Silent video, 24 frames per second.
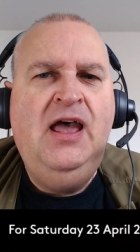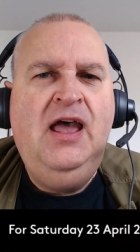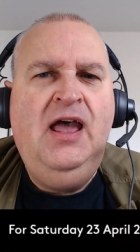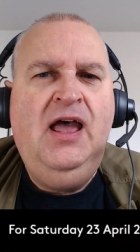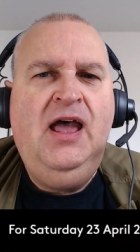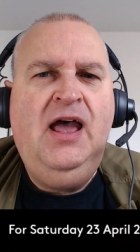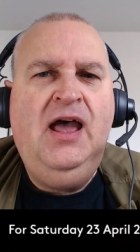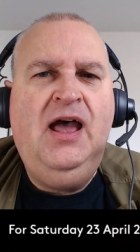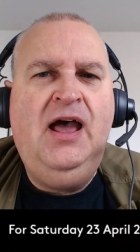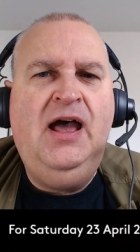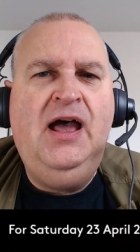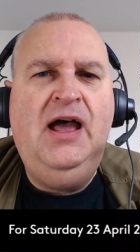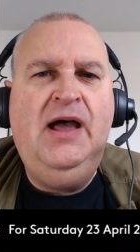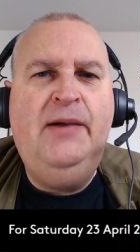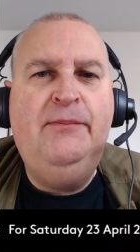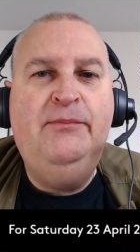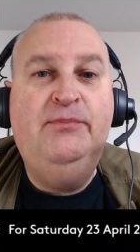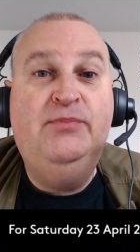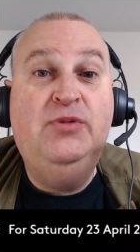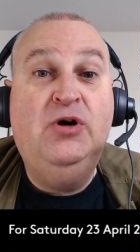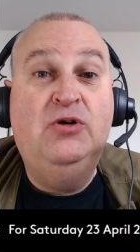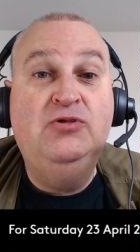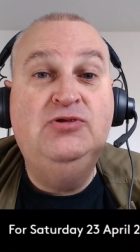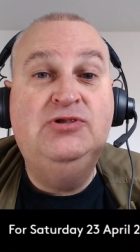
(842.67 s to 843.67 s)
um,
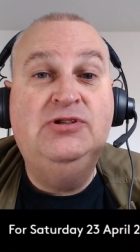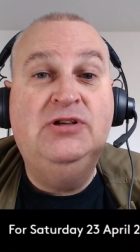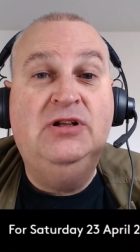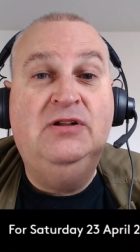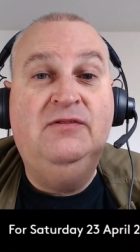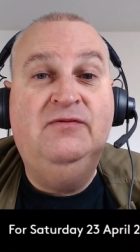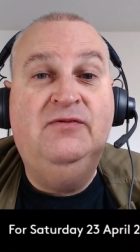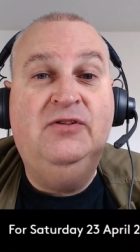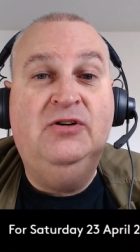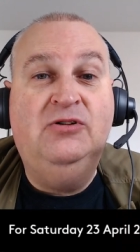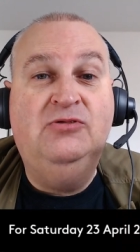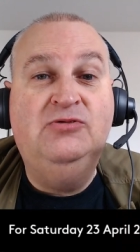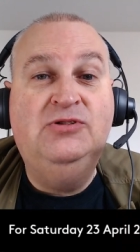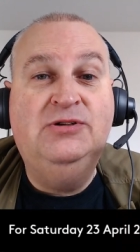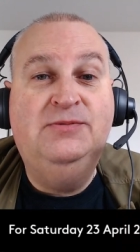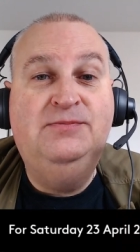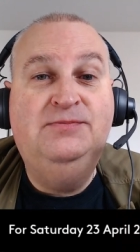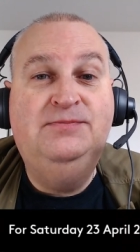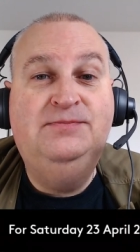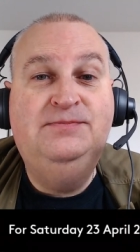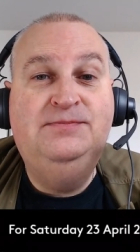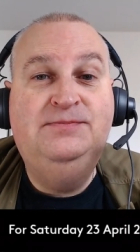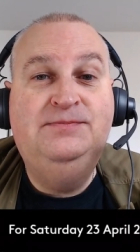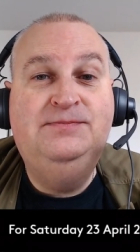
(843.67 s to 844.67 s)
postal vote
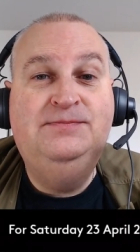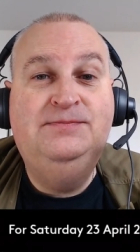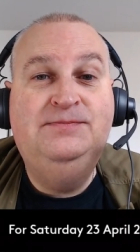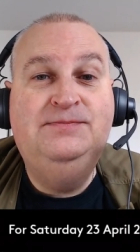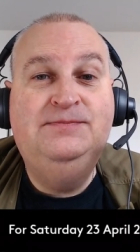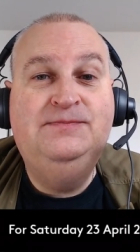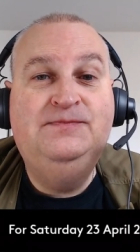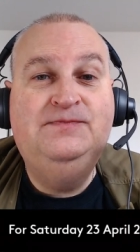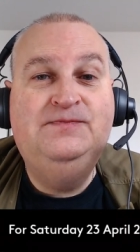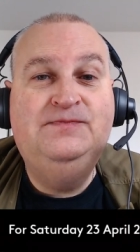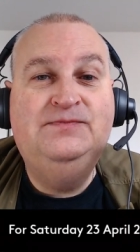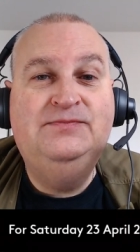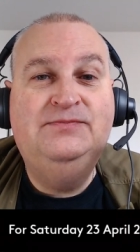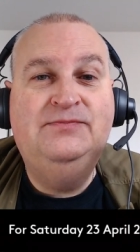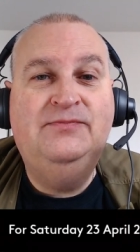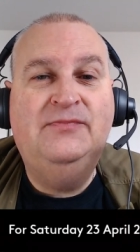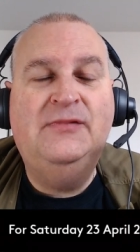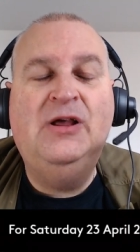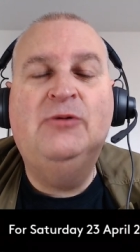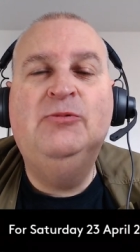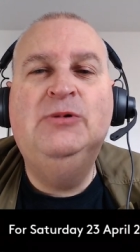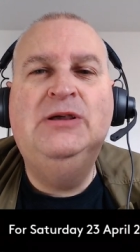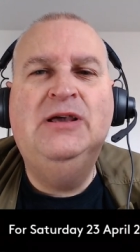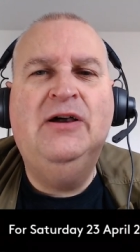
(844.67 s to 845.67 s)

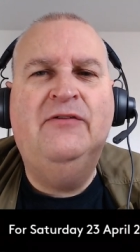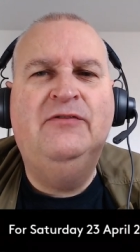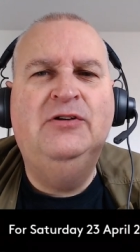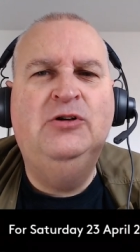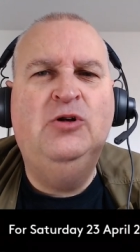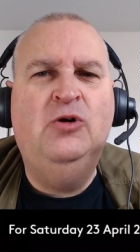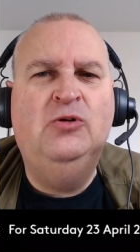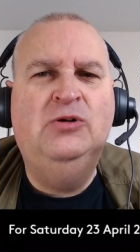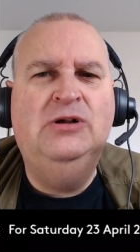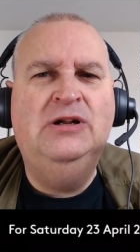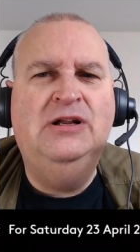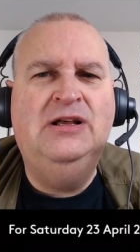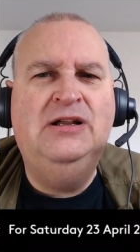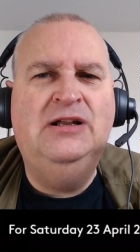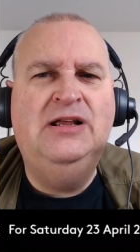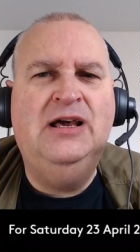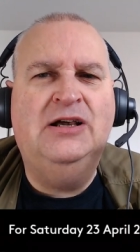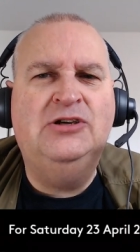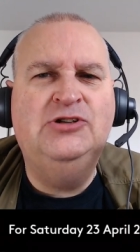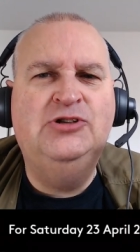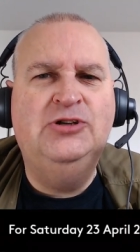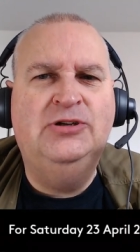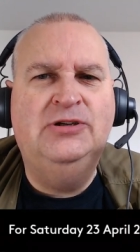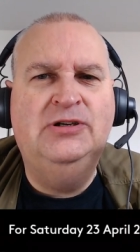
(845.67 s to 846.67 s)
we have a local
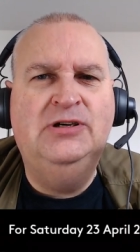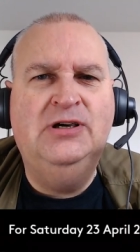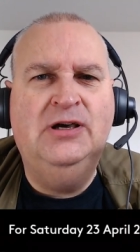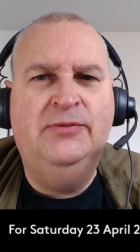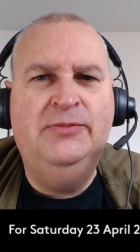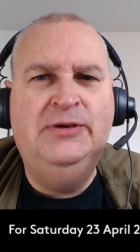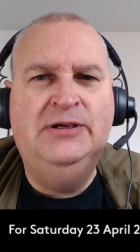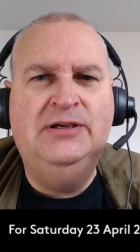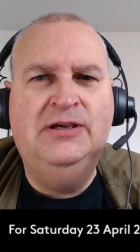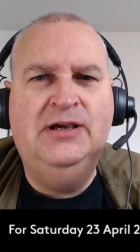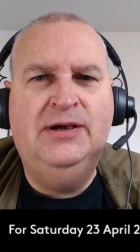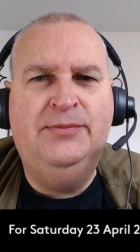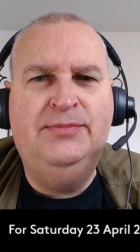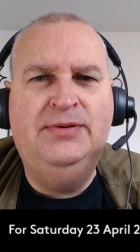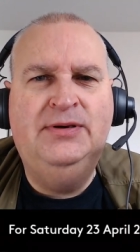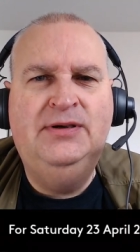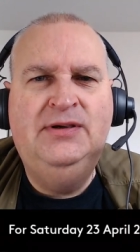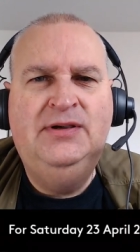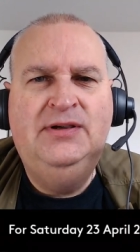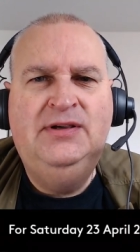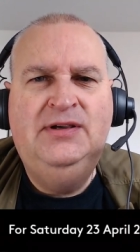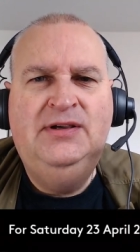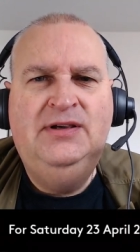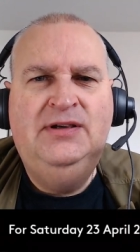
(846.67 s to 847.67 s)
election coming up.
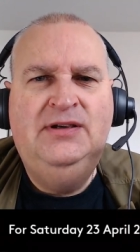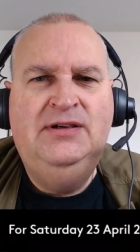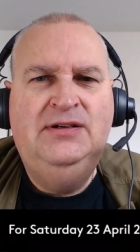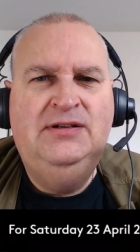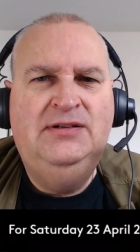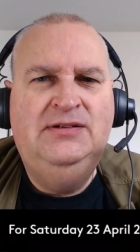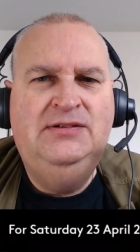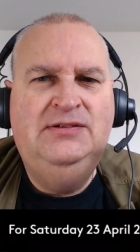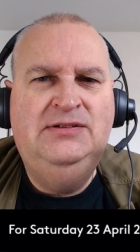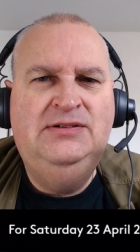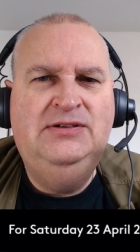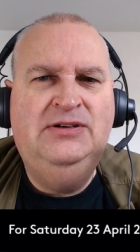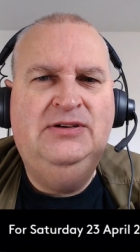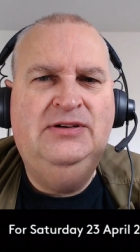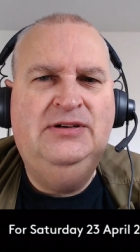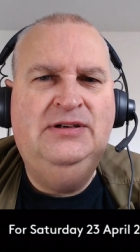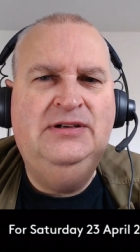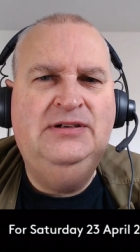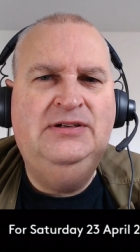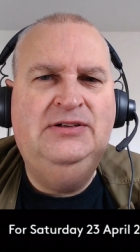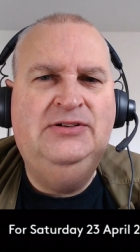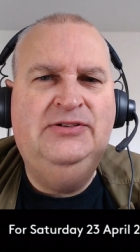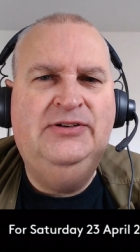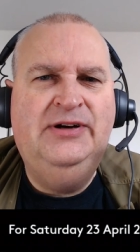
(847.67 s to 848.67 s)
Not a
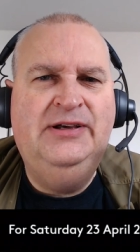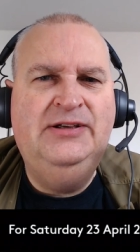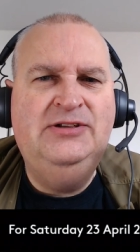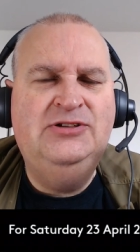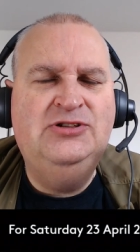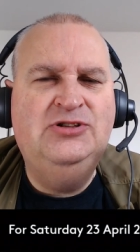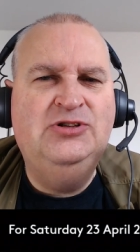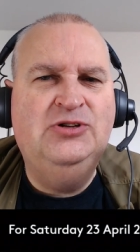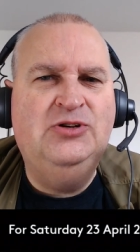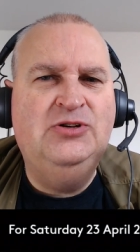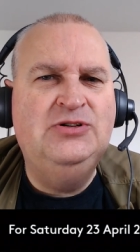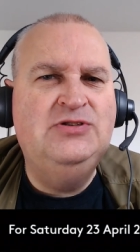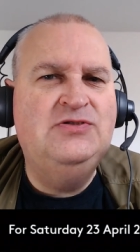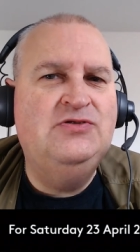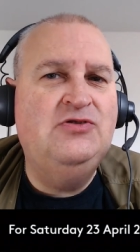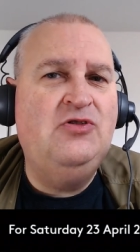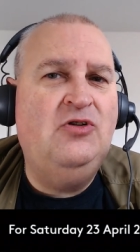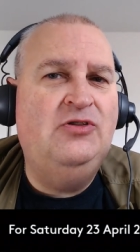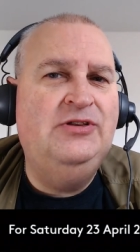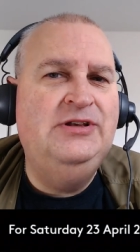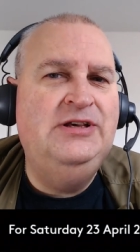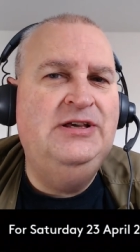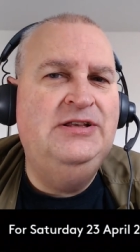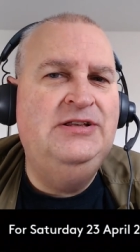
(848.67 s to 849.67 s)
great choice
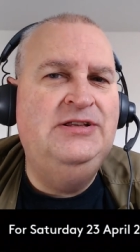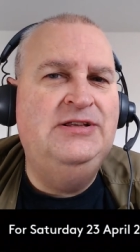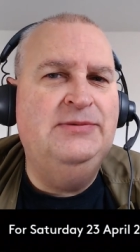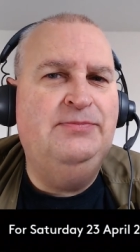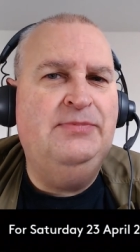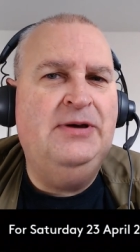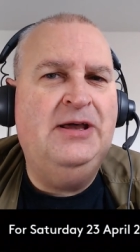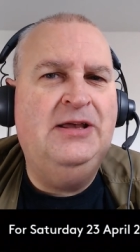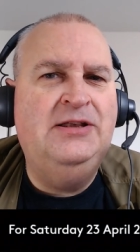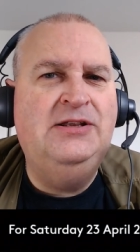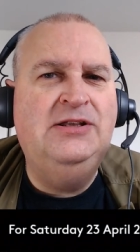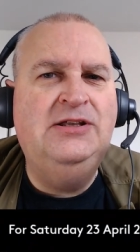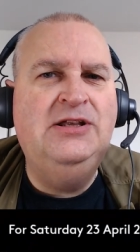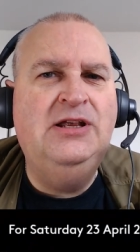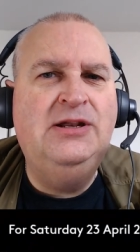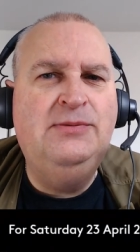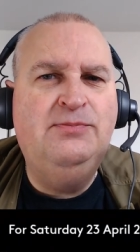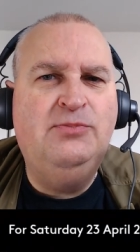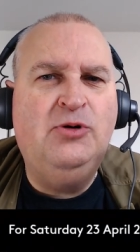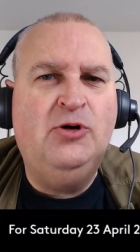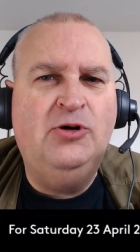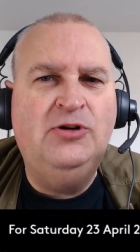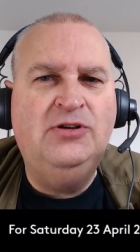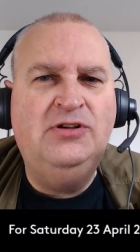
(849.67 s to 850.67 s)
on the independent
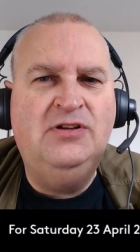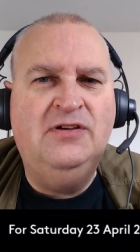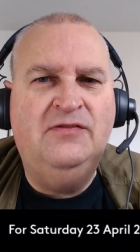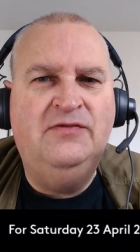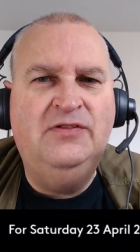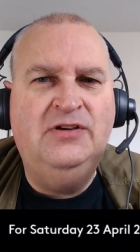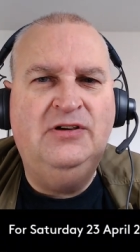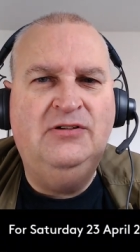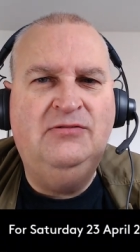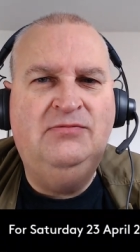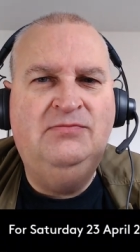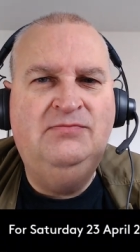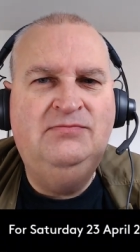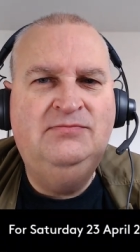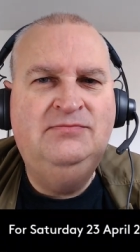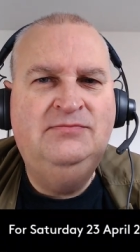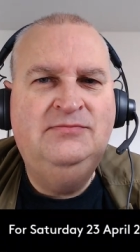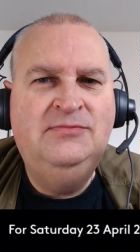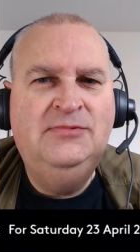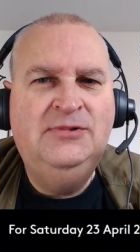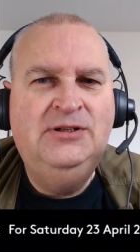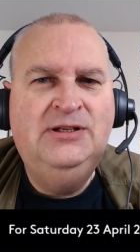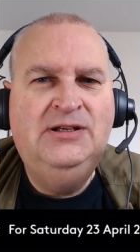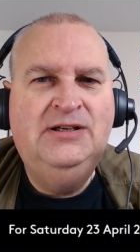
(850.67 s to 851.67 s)
point of view,
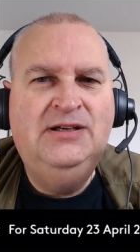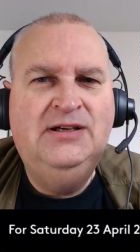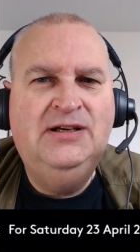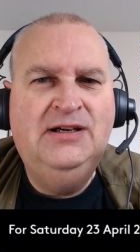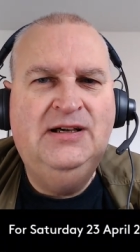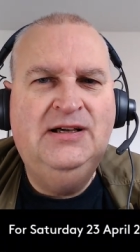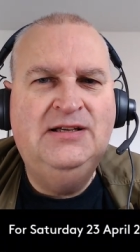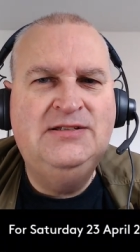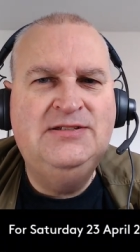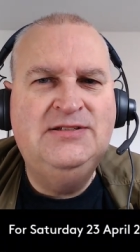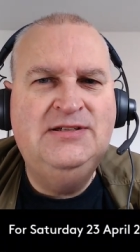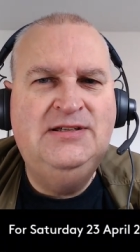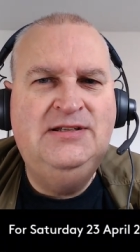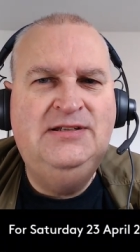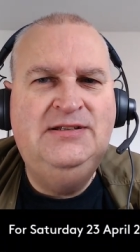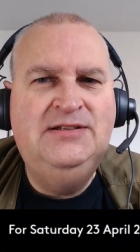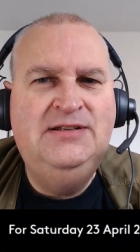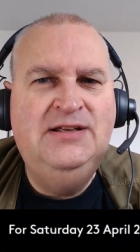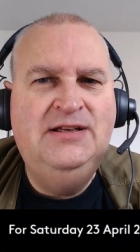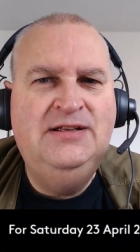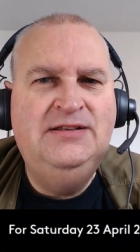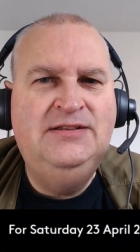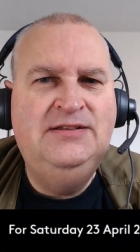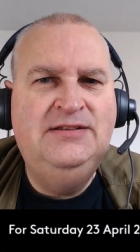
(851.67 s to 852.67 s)
as in
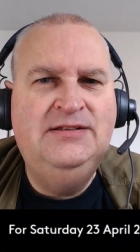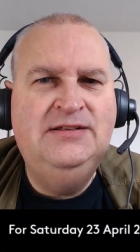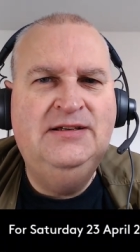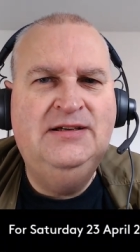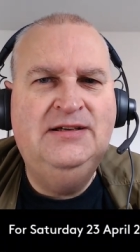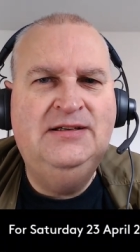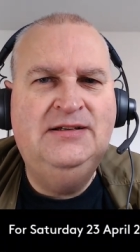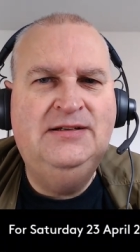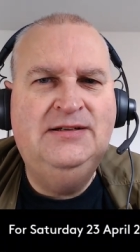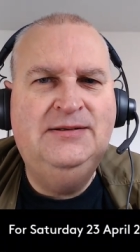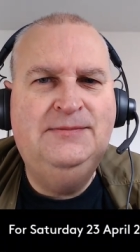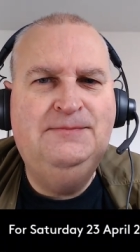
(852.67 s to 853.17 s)
none.